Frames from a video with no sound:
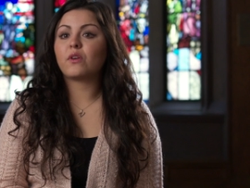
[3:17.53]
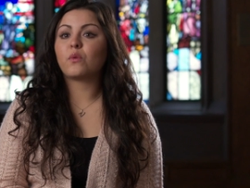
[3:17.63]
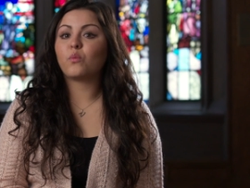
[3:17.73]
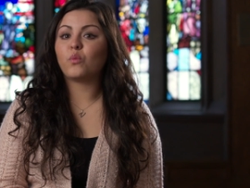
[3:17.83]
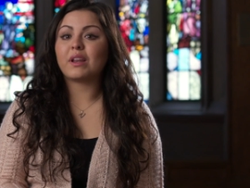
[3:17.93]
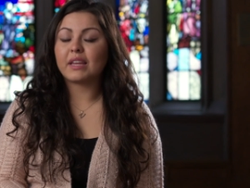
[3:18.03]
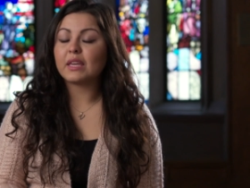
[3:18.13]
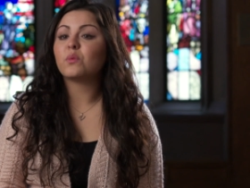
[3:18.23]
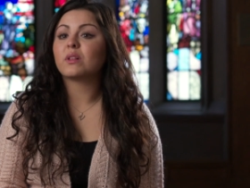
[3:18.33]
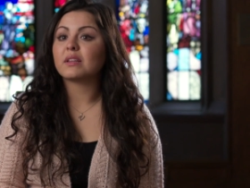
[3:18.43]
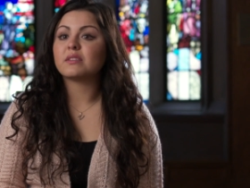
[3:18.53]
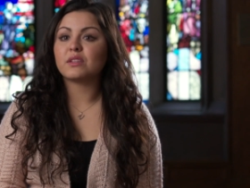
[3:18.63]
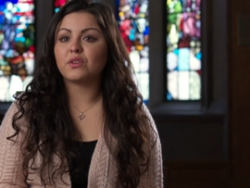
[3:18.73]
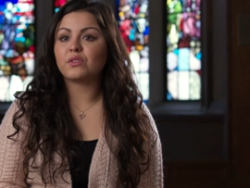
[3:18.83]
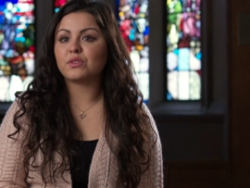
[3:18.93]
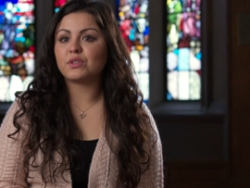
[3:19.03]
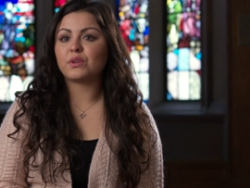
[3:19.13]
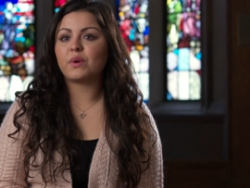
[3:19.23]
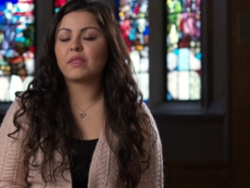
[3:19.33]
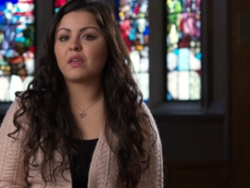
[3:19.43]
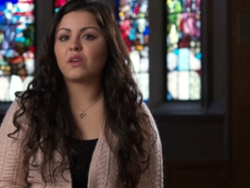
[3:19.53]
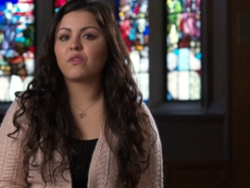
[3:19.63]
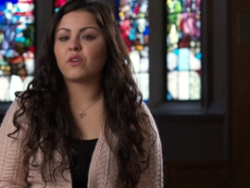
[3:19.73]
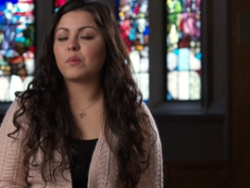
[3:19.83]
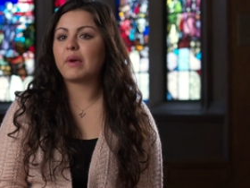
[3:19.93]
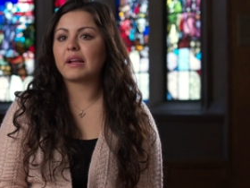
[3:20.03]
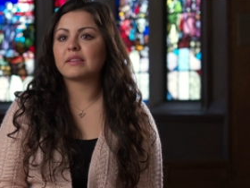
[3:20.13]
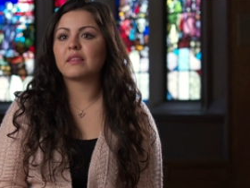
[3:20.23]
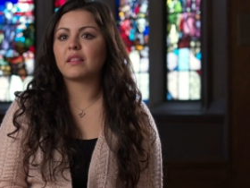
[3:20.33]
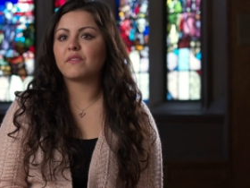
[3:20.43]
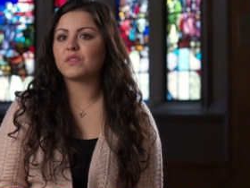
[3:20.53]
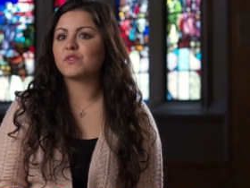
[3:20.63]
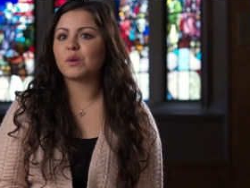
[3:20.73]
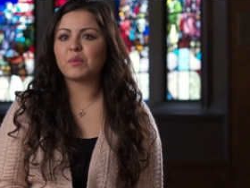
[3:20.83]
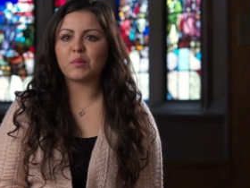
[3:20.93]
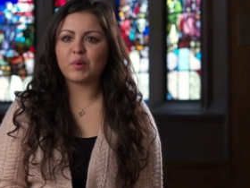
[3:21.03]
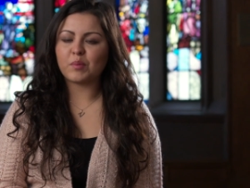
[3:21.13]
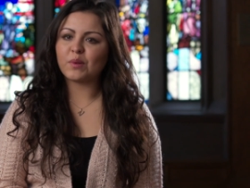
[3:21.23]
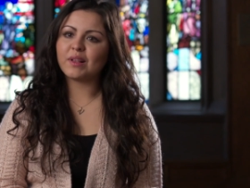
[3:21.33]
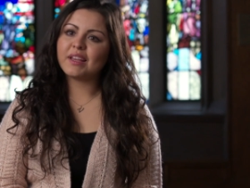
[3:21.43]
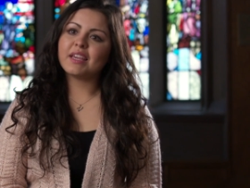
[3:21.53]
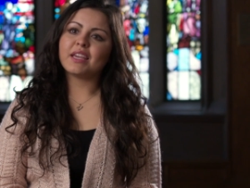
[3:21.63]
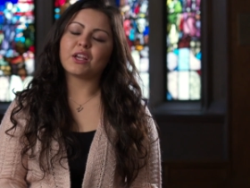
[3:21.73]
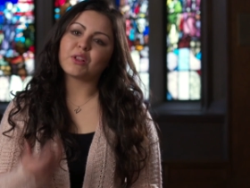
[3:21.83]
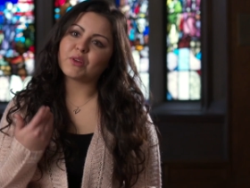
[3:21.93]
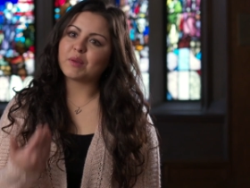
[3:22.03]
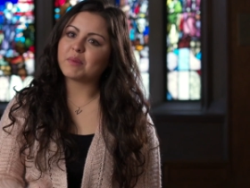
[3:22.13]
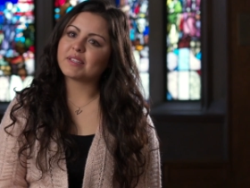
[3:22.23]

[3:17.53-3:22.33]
for what he will continue to do, and thank you for impacting the lives of so many people, including